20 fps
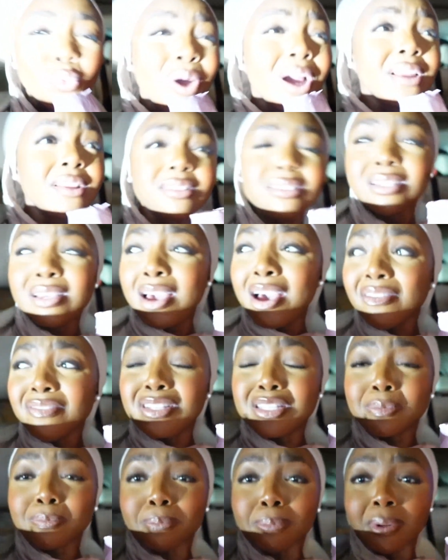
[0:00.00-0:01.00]
Why does he have
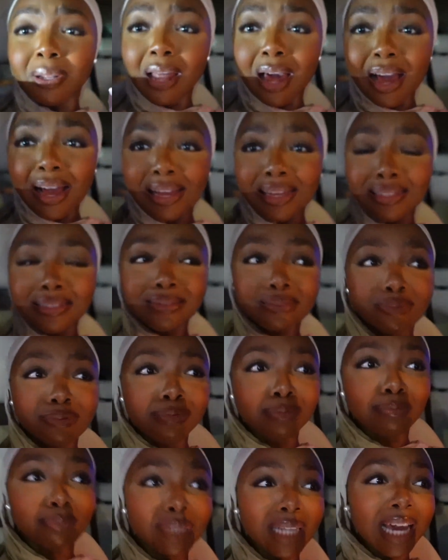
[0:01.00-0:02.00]
his blind,
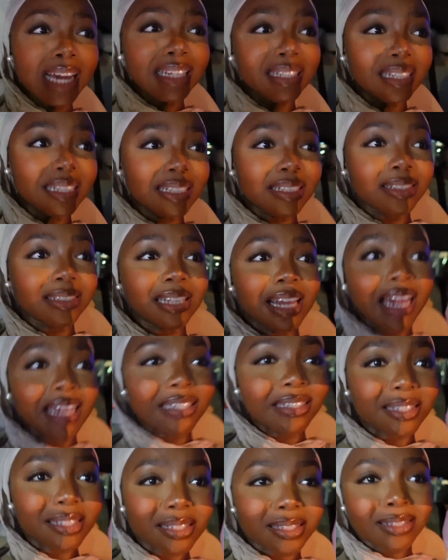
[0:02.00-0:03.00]
blinding
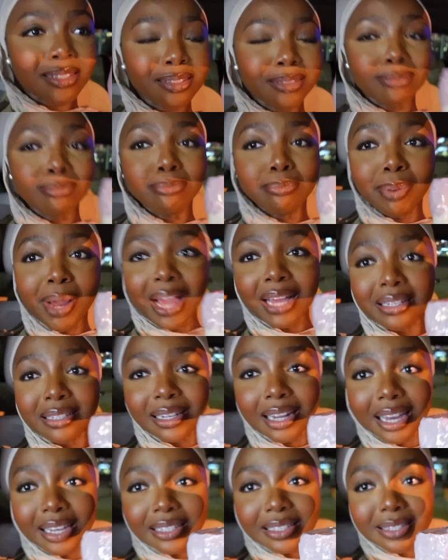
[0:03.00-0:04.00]
lights? Blind
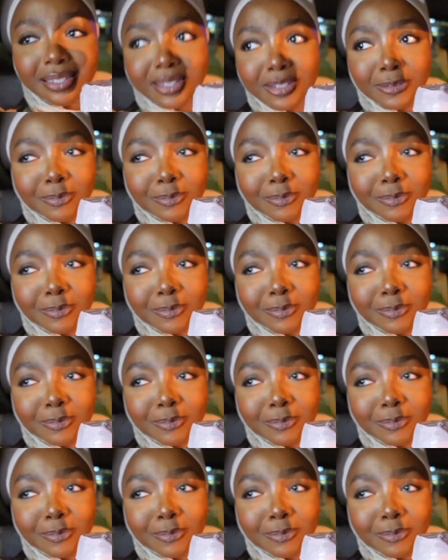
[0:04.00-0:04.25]
lights.